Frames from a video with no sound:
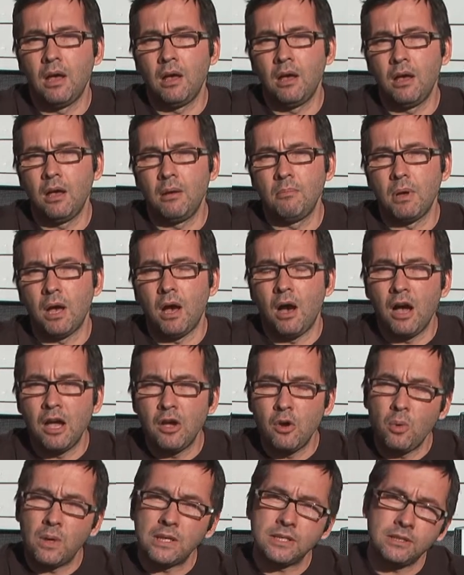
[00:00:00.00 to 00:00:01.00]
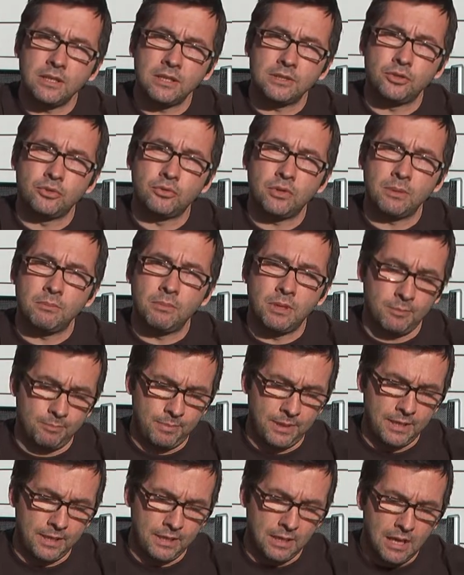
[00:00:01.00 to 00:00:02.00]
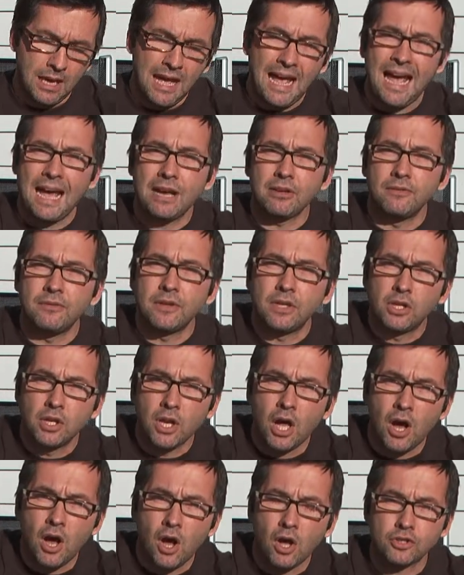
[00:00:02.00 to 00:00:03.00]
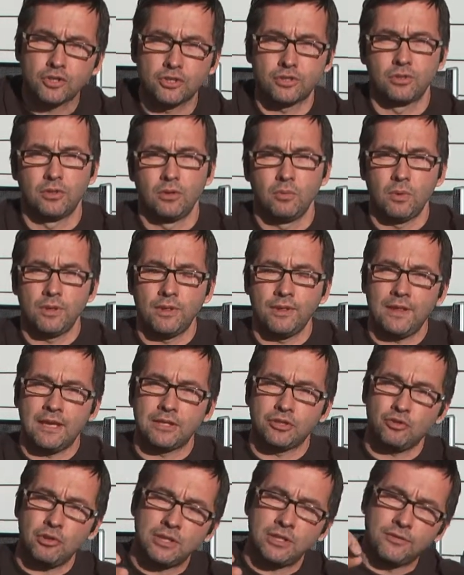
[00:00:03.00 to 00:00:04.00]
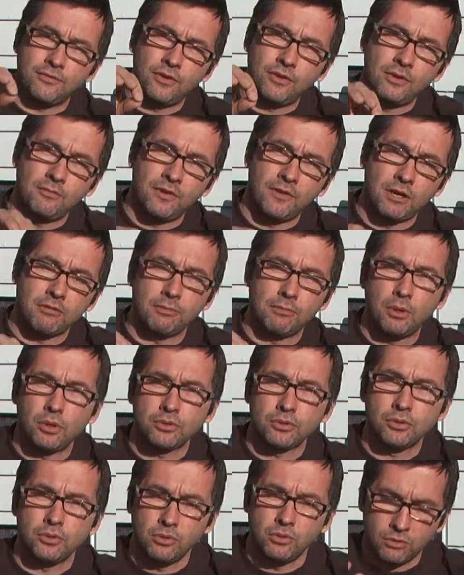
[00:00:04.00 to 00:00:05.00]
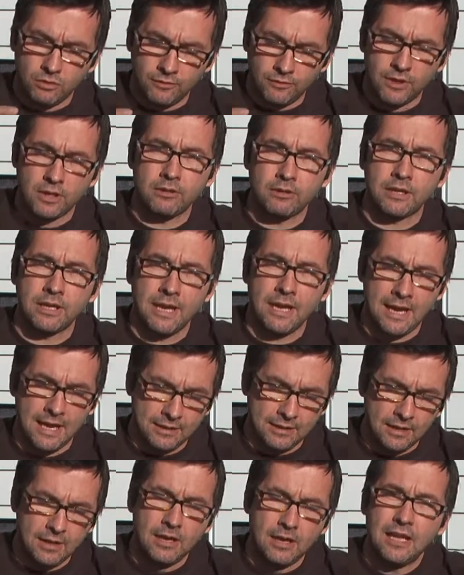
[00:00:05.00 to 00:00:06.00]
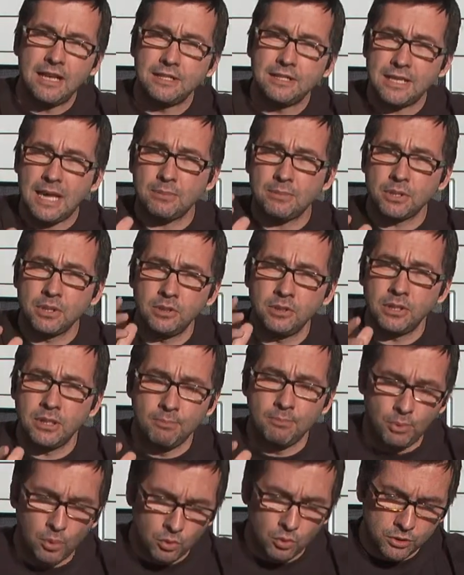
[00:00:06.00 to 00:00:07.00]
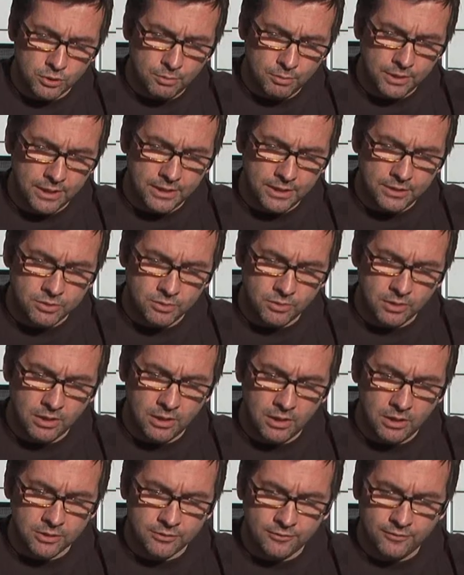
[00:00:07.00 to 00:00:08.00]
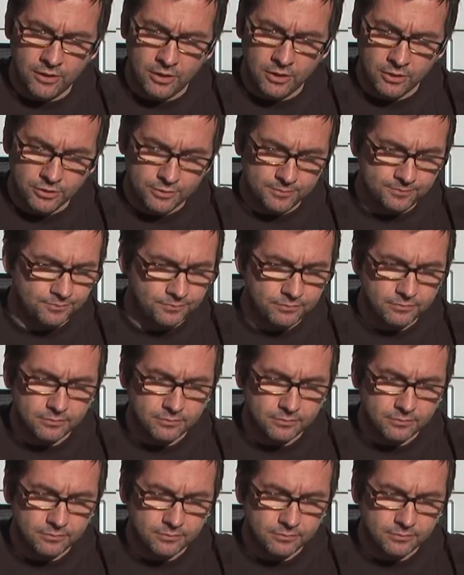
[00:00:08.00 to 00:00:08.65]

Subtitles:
I always like to drink my beer out of a glass, whether that's transferred via a bottle or via a can. It's absolutely important to put it into a glass first.